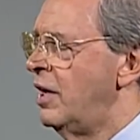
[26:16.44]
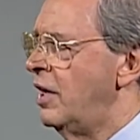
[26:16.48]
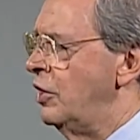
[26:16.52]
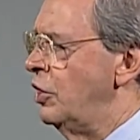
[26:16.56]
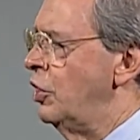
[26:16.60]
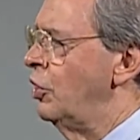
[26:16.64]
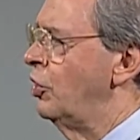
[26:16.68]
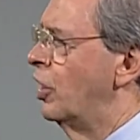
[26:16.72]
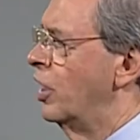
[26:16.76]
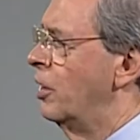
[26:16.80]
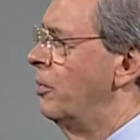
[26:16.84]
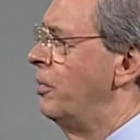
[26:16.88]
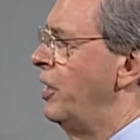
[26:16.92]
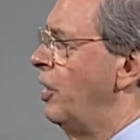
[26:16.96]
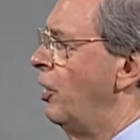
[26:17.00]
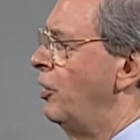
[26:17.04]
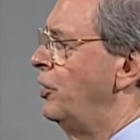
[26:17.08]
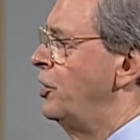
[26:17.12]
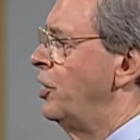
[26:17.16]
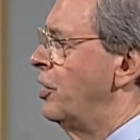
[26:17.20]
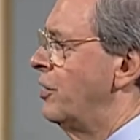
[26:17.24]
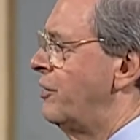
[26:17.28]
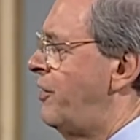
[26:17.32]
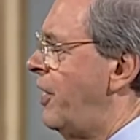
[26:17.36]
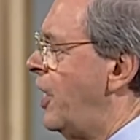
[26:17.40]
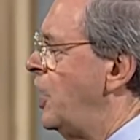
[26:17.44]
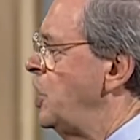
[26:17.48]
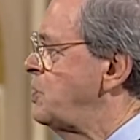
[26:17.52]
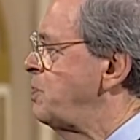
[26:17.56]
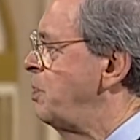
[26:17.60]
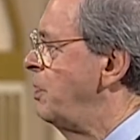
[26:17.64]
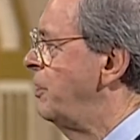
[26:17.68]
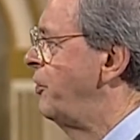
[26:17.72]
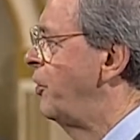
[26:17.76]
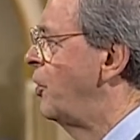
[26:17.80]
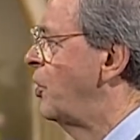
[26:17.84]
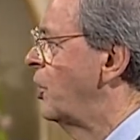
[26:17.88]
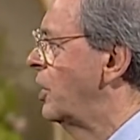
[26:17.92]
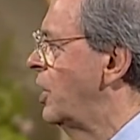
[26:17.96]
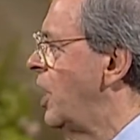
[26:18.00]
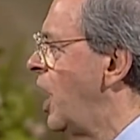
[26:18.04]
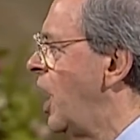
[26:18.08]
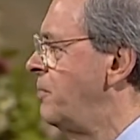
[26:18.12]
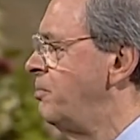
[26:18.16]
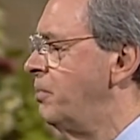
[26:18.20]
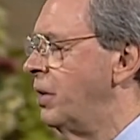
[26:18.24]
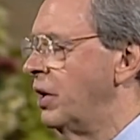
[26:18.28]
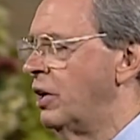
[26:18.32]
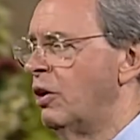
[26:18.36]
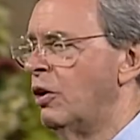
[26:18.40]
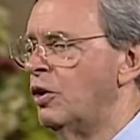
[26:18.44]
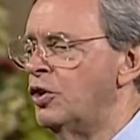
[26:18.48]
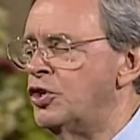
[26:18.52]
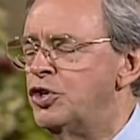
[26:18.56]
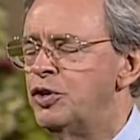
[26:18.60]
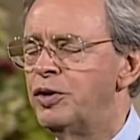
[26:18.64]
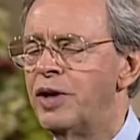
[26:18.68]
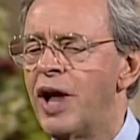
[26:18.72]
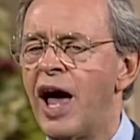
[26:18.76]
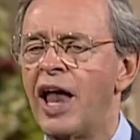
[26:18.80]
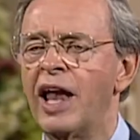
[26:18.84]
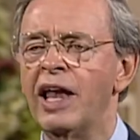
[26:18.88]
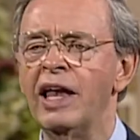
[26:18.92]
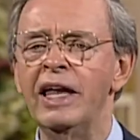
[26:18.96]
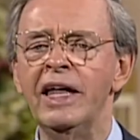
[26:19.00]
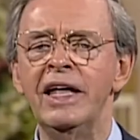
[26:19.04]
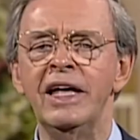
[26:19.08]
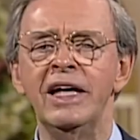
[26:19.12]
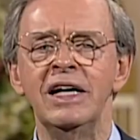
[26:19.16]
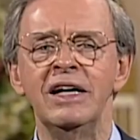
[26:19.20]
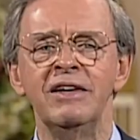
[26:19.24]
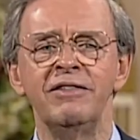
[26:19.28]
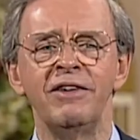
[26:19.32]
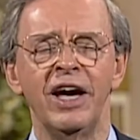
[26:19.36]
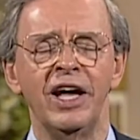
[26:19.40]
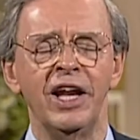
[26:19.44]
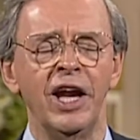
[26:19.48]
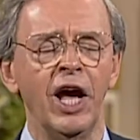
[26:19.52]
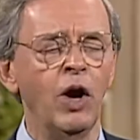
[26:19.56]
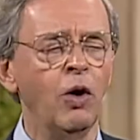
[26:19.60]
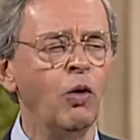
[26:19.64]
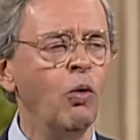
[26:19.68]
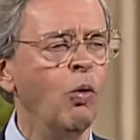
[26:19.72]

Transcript: You're going to be on your face before God because you and I live in a